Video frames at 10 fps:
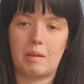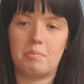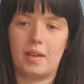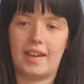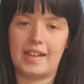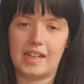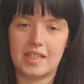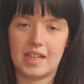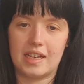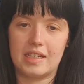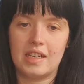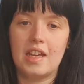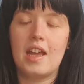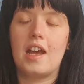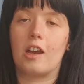But like I said,
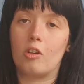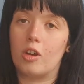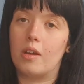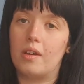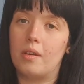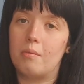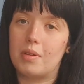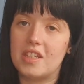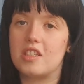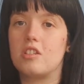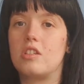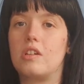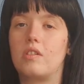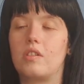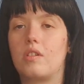I'm going to put this
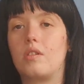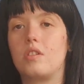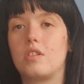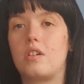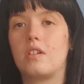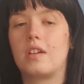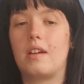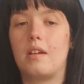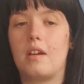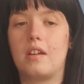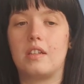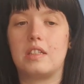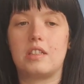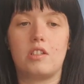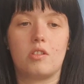into the Google Doc,
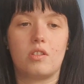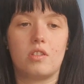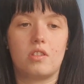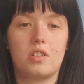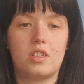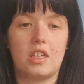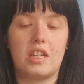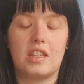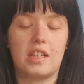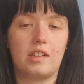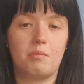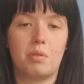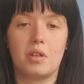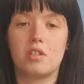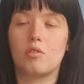and you can see the little
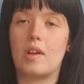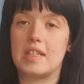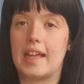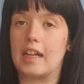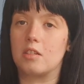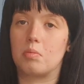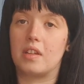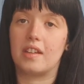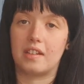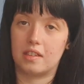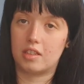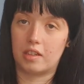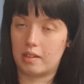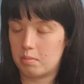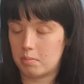Punnett squares that explain that in
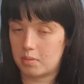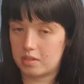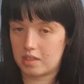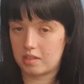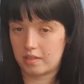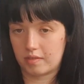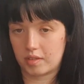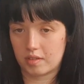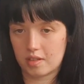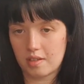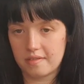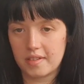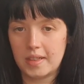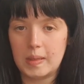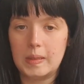a little bit more detail for yourself.
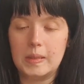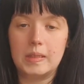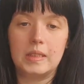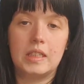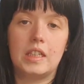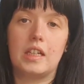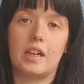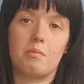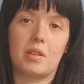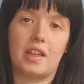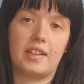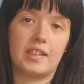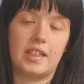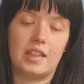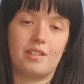And I'll put the
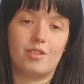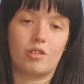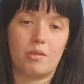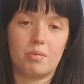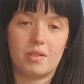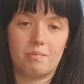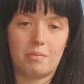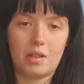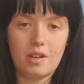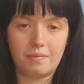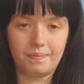link in the description below.